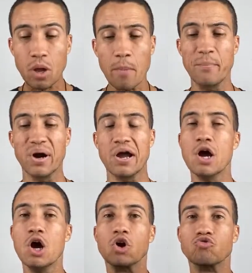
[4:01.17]
but
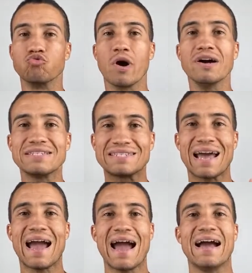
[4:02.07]

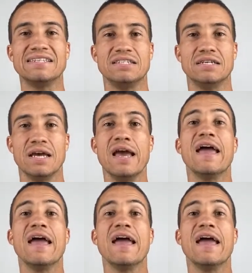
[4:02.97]
Ruggs has it.